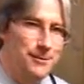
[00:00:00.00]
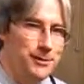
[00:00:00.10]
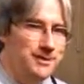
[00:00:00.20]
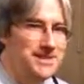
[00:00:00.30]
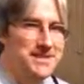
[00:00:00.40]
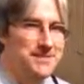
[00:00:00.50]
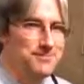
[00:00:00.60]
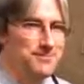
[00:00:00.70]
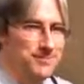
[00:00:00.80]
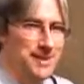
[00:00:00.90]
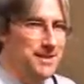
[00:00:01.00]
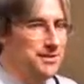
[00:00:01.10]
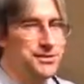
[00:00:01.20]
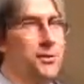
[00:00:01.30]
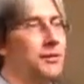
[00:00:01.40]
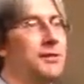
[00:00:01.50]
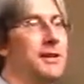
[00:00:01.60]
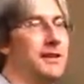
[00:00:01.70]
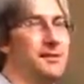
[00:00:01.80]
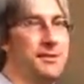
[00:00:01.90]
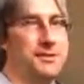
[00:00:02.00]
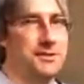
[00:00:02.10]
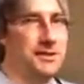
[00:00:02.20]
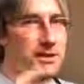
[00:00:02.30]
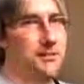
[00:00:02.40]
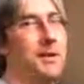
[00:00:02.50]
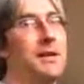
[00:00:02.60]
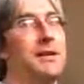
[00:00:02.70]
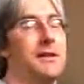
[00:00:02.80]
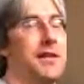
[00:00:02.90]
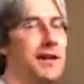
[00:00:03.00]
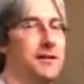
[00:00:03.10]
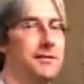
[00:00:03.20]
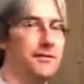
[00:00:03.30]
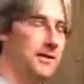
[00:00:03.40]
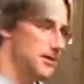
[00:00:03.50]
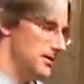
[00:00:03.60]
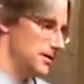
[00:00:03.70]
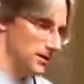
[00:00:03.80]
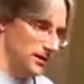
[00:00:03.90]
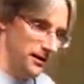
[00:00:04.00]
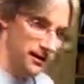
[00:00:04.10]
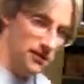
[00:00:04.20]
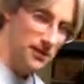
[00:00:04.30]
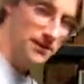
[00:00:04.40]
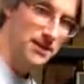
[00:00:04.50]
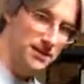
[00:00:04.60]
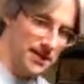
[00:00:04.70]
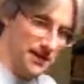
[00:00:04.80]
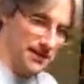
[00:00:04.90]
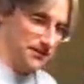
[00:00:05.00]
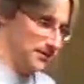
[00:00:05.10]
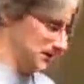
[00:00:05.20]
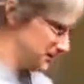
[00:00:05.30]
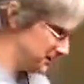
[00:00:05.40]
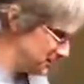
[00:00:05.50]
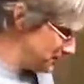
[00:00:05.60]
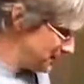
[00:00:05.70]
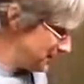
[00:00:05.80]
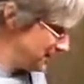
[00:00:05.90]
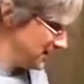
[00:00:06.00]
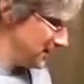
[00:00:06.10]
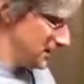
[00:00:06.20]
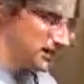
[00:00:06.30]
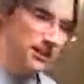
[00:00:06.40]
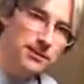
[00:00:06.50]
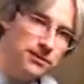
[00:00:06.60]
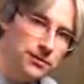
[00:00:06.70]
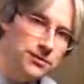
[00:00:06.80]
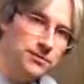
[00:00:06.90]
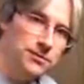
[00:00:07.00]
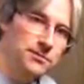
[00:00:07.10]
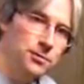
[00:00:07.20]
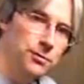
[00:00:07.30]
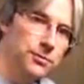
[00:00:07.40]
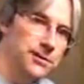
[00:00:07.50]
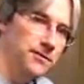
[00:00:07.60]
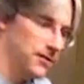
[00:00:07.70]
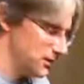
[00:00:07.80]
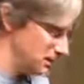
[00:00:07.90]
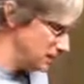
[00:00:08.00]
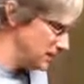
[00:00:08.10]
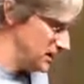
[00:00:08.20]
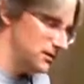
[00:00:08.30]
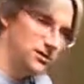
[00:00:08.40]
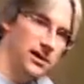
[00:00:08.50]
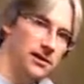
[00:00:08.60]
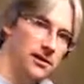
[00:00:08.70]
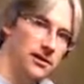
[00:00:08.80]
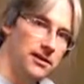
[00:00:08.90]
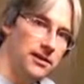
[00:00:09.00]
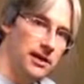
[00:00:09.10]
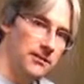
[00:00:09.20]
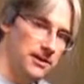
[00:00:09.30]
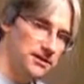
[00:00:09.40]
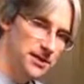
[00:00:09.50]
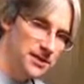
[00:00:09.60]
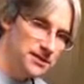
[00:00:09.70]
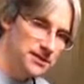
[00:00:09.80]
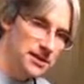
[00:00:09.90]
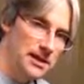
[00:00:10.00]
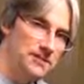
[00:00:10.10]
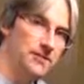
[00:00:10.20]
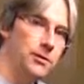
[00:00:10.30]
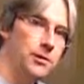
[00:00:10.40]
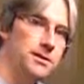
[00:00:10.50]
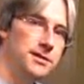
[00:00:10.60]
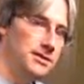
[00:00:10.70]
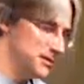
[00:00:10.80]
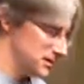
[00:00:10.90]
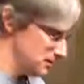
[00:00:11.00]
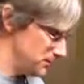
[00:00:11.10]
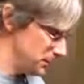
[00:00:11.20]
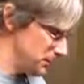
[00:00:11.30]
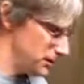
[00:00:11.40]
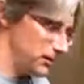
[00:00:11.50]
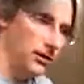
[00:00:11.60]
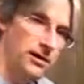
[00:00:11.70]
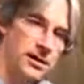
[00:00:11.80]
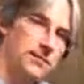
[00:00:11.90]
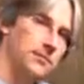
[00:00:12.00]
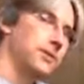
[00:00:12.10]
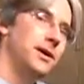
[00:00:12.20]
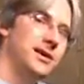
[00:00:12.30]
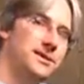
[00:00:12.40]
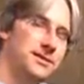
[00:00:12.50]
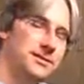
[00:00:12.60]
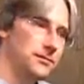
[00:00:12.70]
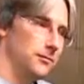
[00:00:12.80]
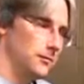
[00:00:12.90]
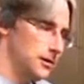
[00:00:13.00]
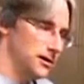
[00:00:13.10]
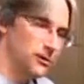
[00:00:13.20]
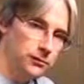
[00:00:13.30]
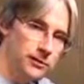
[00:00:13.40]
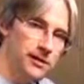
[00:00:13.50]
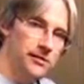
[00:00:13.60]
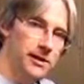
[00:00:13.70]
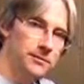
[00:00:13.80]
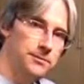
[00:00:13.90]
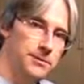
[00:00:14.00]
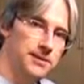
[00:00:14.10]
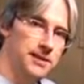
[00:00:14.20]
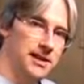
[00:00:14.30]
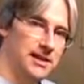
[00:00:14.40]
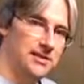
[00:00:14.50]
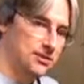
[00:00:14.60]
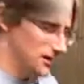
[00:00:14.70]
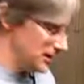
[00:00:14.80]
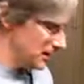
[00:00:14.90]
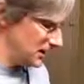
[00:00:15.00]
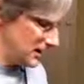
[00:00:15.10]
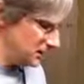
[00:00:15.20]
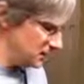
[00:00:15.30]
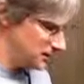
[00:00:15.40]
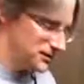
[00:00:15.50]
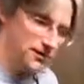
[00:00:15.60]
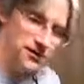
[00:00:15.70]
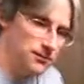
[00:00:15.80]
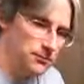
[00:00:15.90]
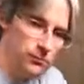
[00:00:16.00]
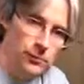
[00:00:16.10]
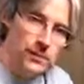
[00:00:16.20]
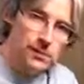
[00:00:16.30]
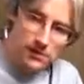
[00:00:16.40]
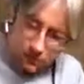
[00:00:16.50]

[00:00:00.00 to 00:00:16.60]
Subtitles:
it's just all together. It's just like a big cloud of yummy sound. So let me show you some cool stuff on the lead channel. I mean, it's got the same voicing as the Imperial, but with the ultralinear output stage, it just does some really